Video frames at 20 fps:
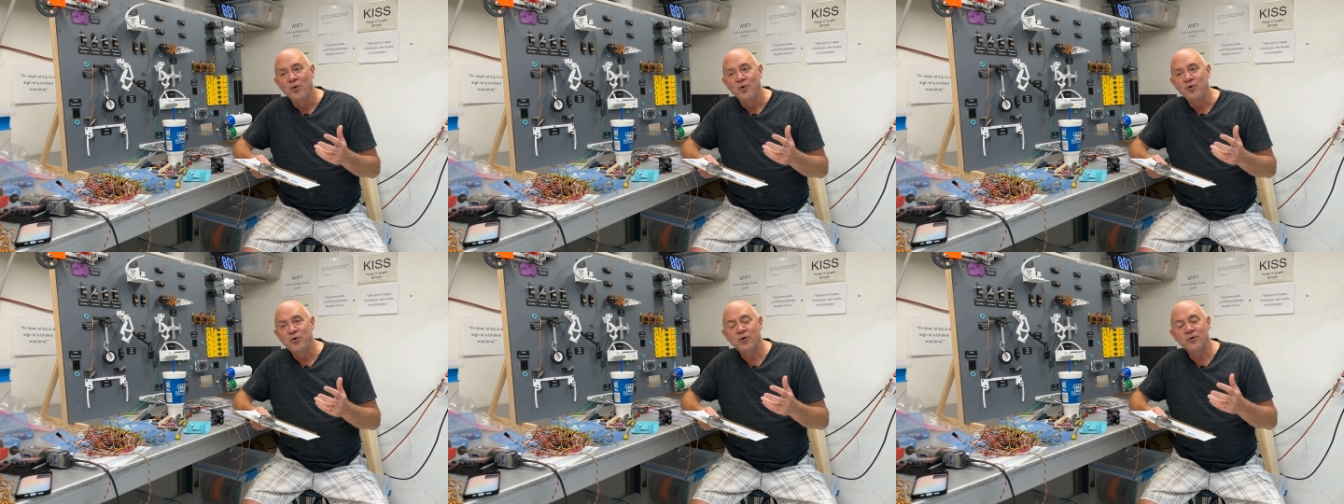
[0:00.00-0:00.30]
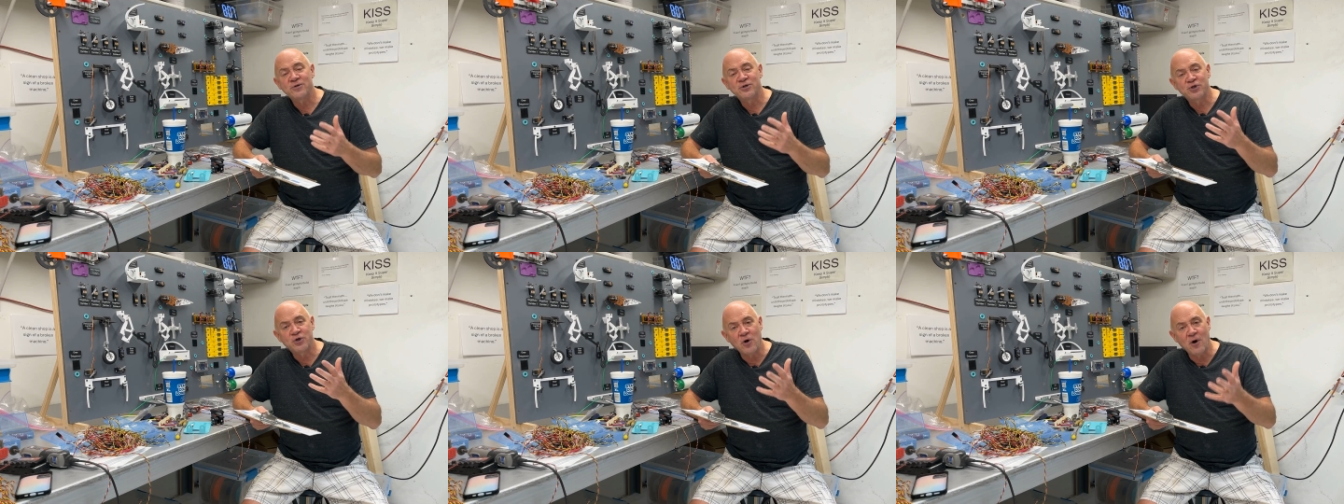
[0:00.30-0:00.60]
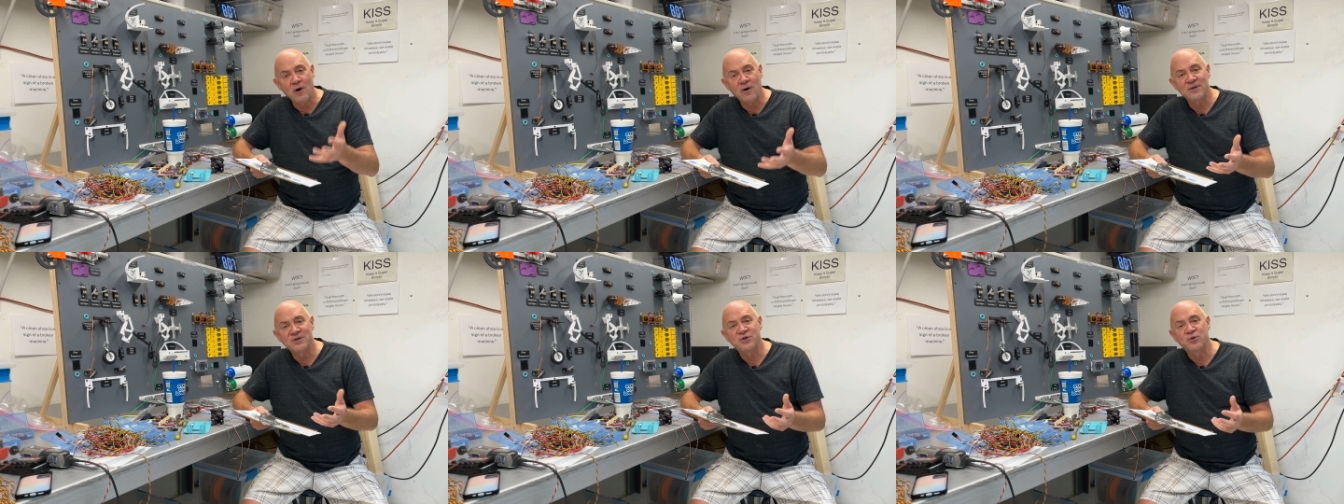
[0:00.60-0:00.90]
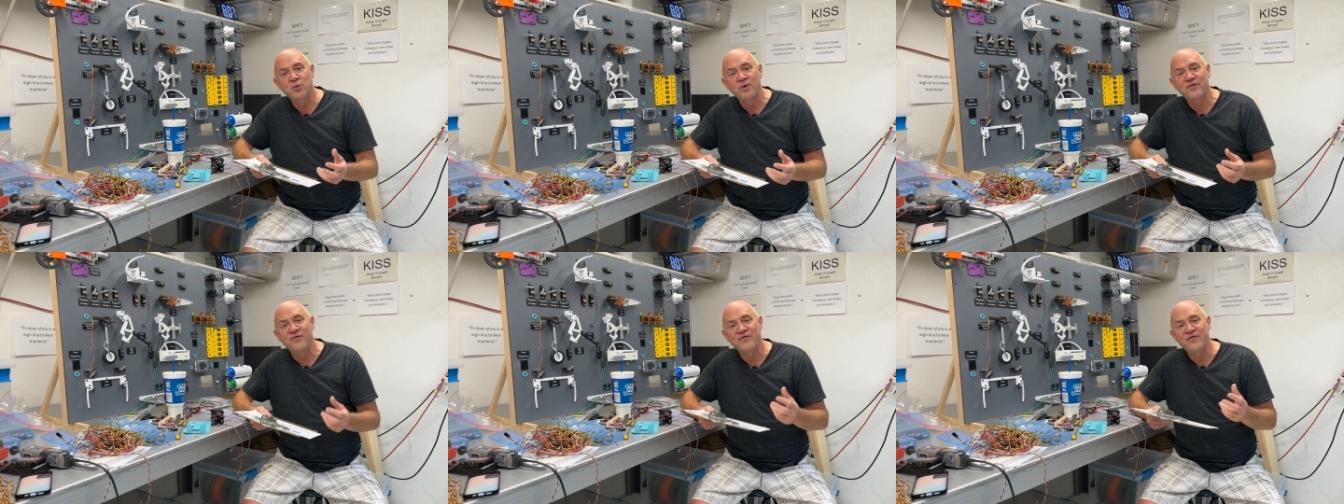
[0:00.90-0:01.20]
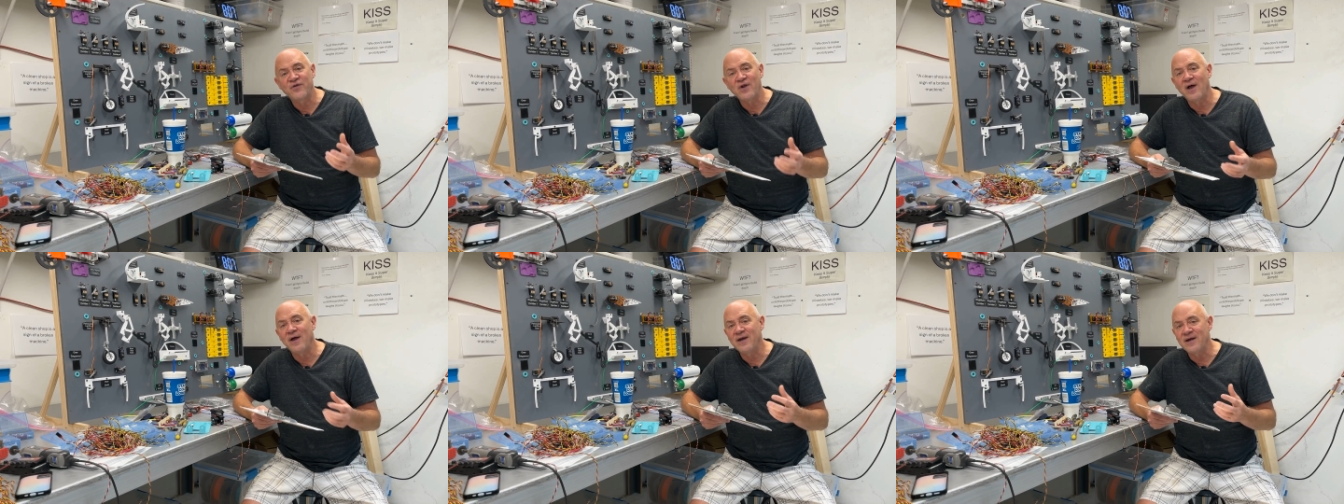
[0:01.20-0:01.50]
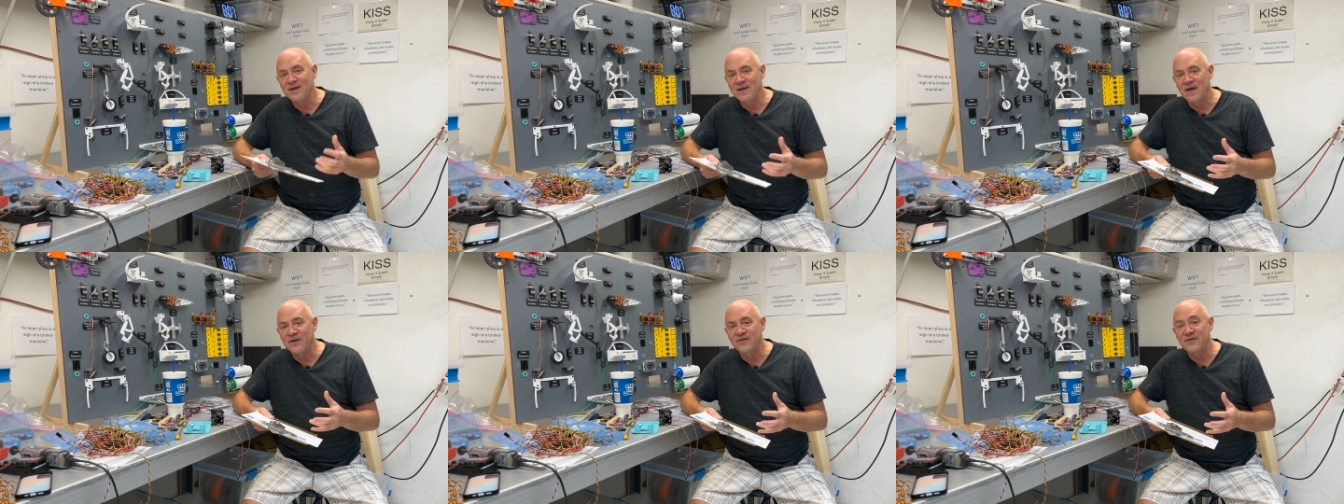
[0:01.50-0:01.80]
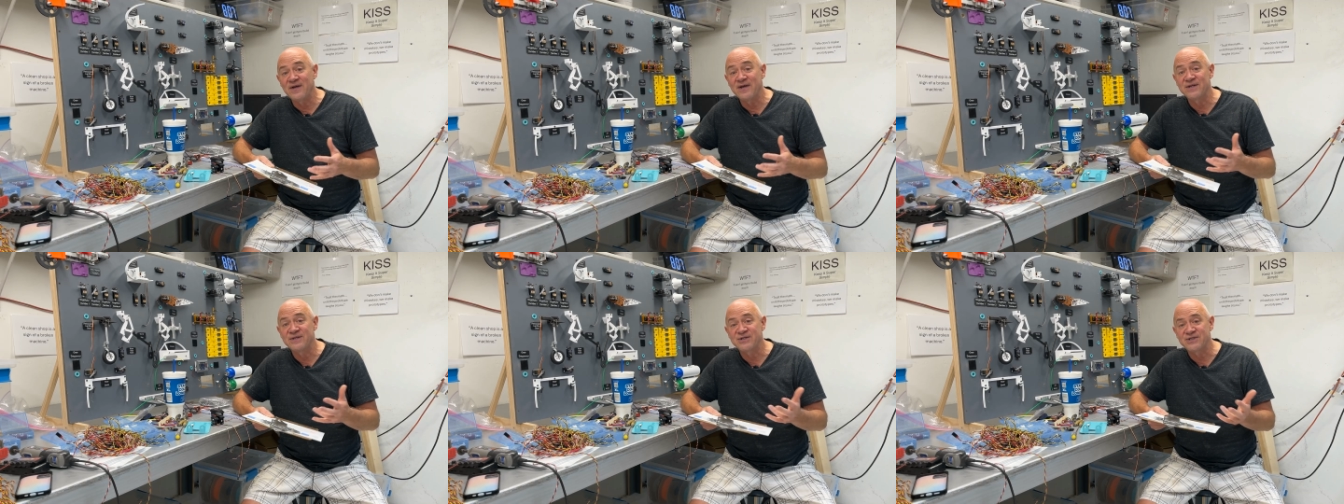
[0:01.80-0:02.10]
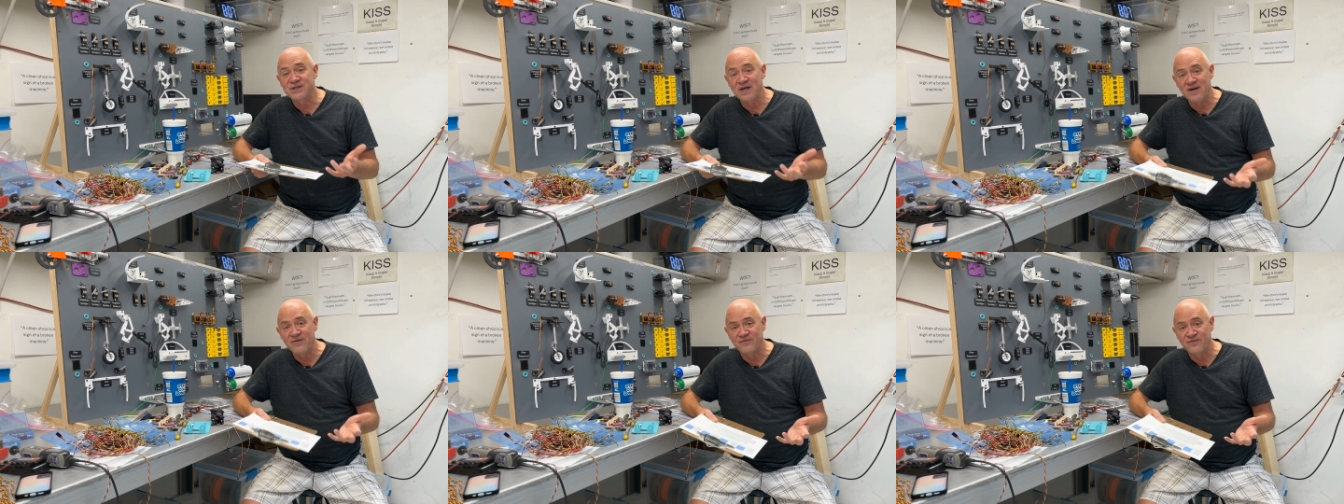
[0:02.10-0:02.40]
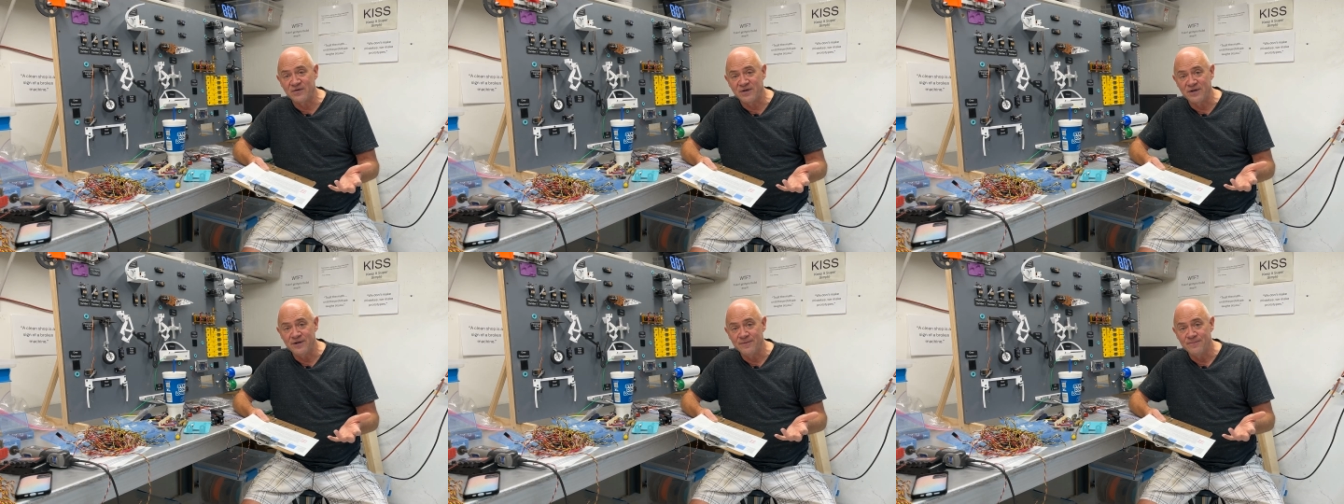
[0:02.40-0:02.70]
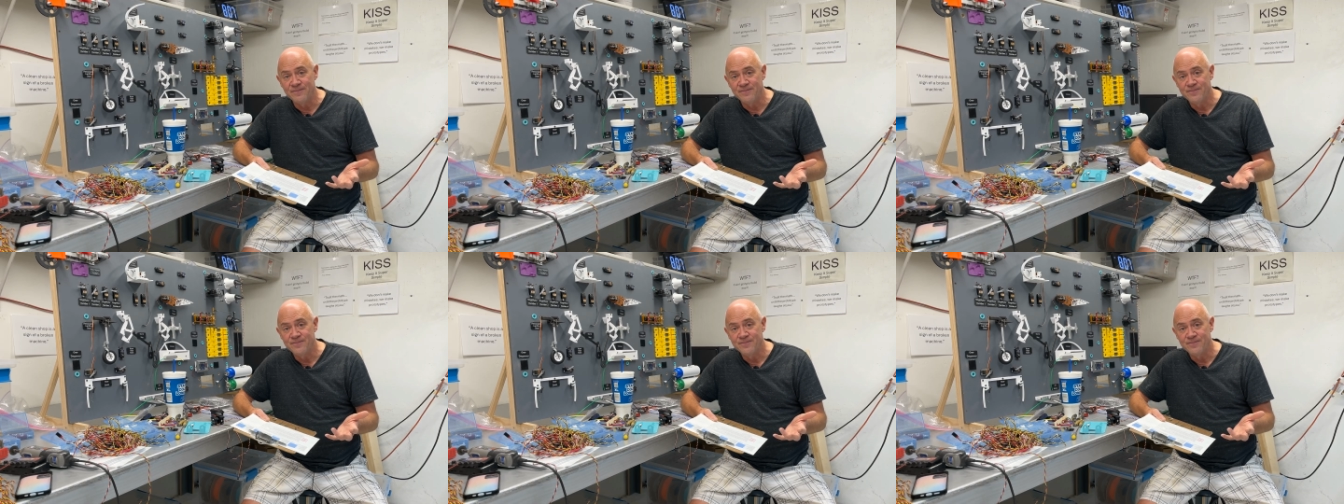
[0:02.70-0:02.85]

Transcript: you're charged with flying that thing safely.